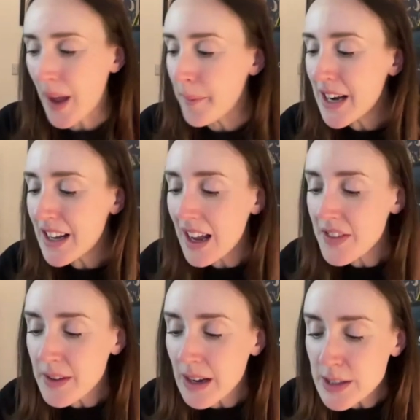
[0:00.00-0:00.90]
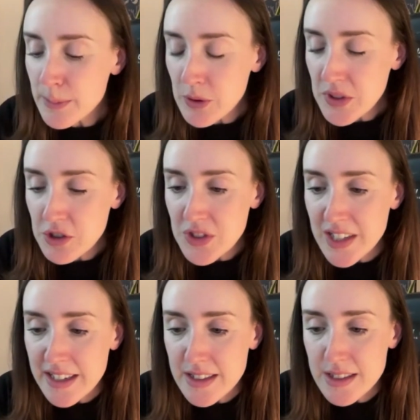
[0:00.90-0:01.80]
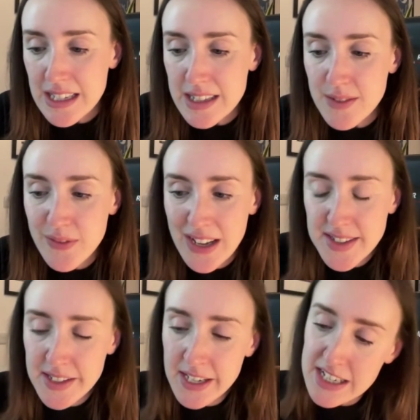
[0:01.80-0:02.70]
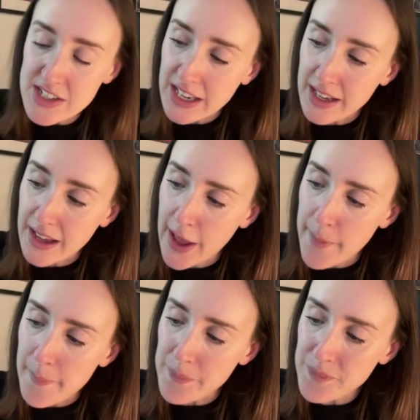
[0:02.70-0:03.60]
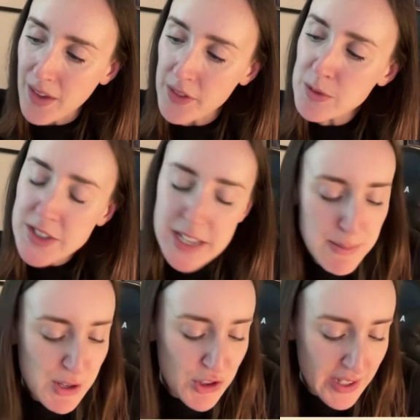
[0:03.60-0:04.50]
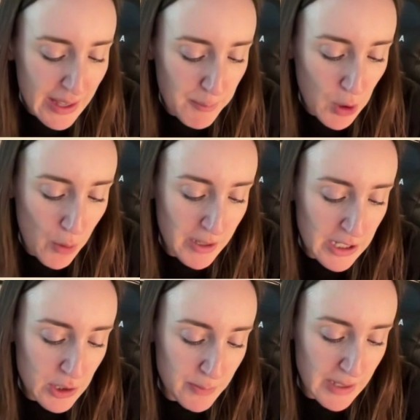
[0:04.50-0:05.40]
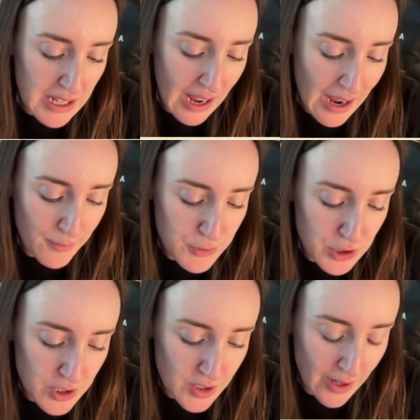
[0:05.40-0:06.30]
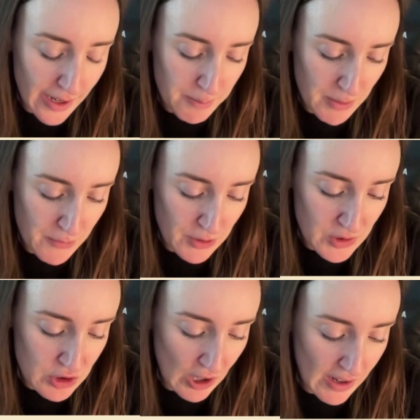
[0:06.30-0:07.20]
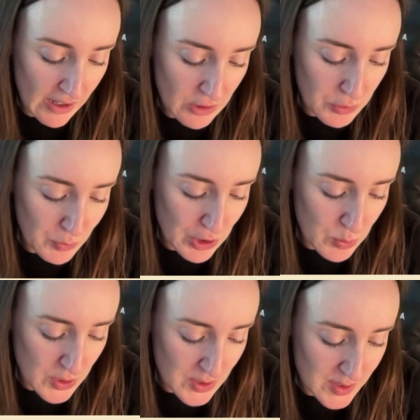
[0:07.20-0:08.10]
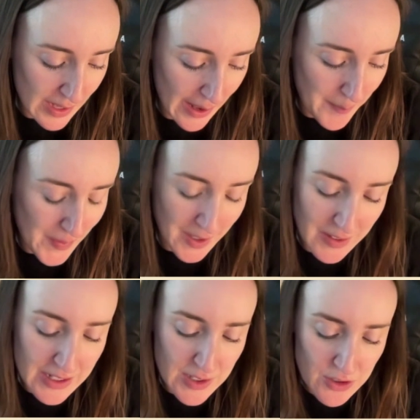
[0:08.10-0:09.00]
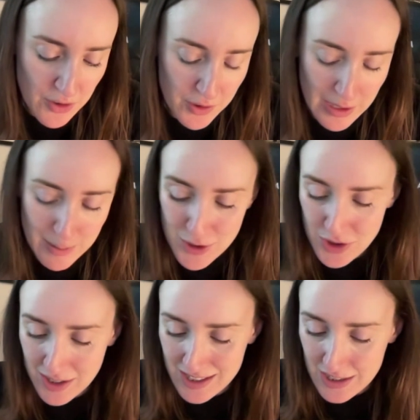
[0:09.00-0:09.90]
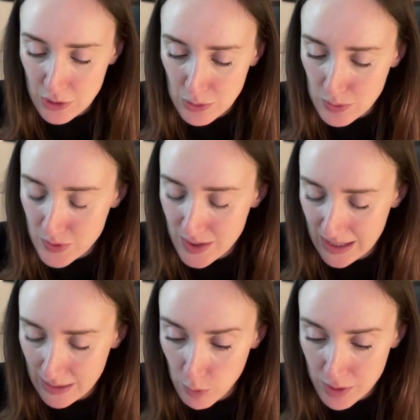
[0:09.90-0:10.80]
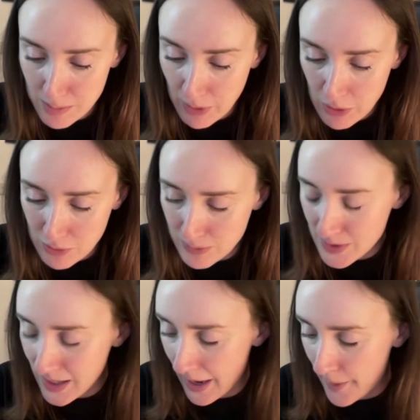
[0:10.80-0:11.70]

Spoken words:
I mean, I suppose I just think it's fascinating. There was an image that kept coming to me after I had my first child, which was, and I think it's another image that I use in one of the poems,